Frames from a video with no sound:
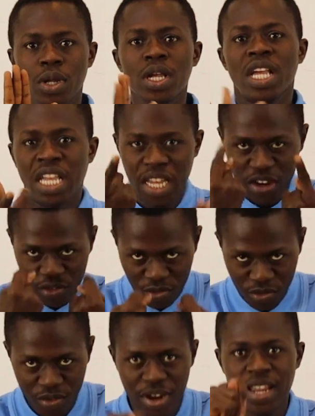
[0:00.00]
with a question
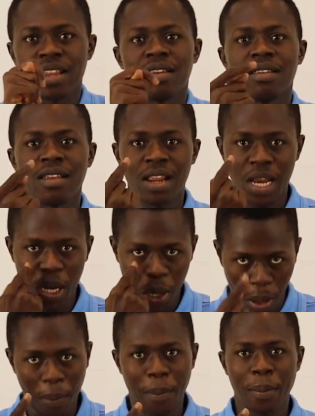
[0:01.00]
on the board, let's
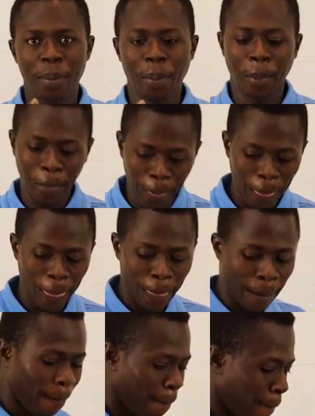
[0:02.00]
try to see if we can
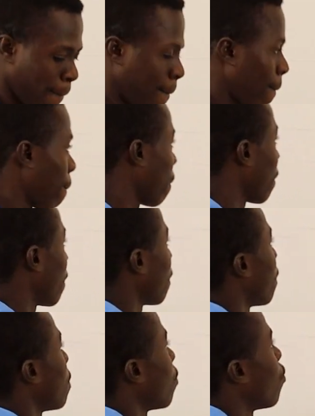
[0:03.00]
do
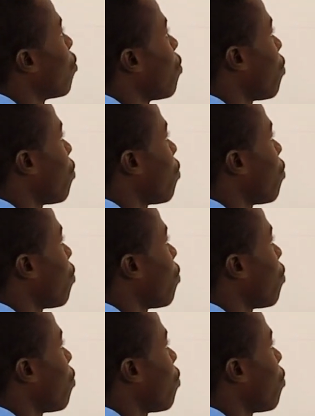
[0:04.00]
what is on the